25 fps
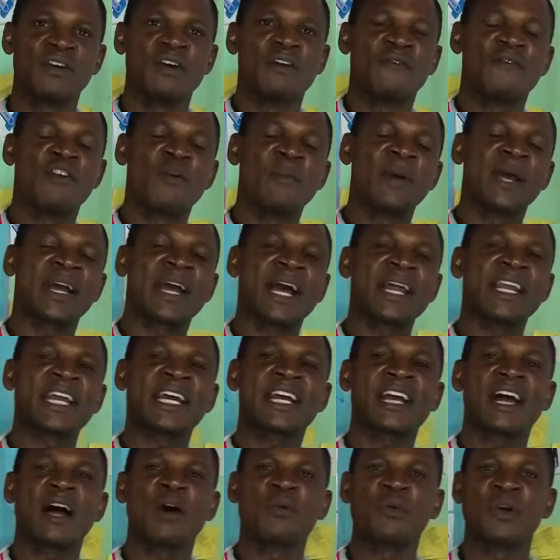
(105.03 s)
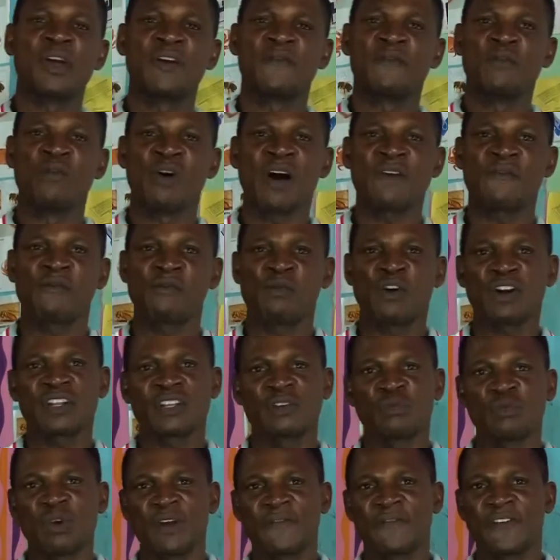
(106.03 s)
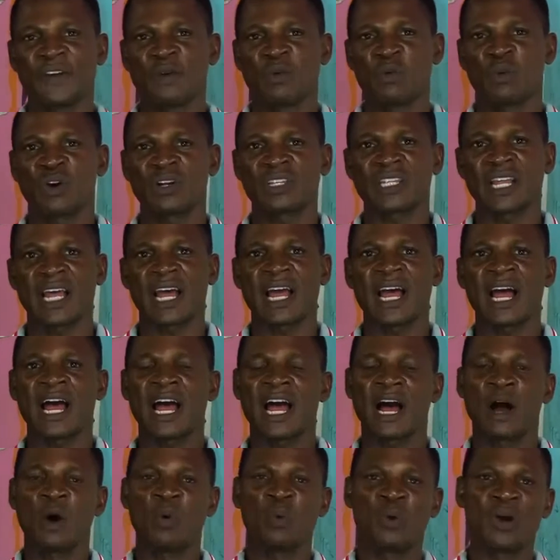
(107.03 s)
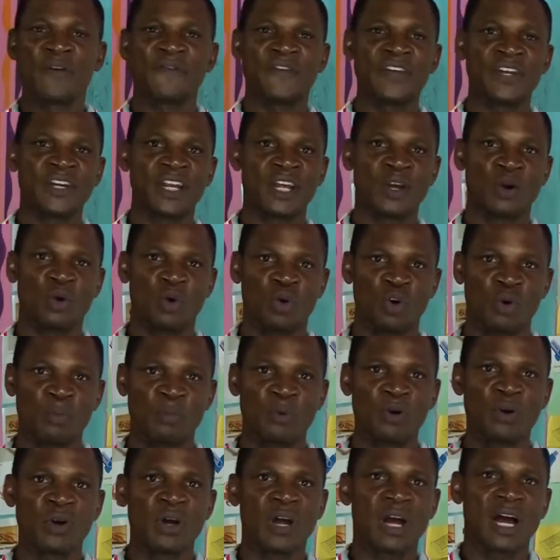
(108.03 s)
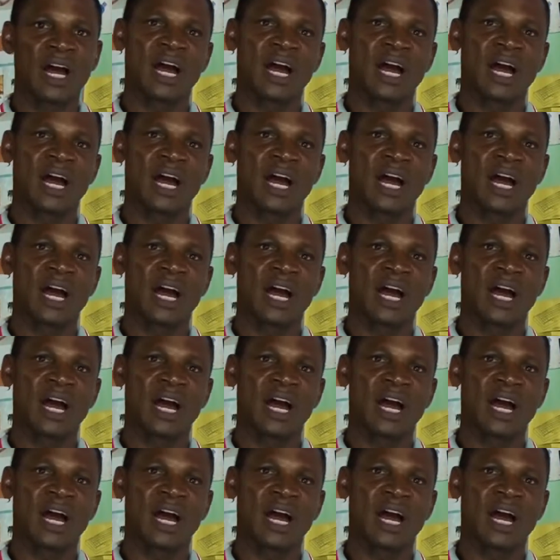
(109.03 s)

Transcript: For mechanical wave, we have wave in water and wave in a rope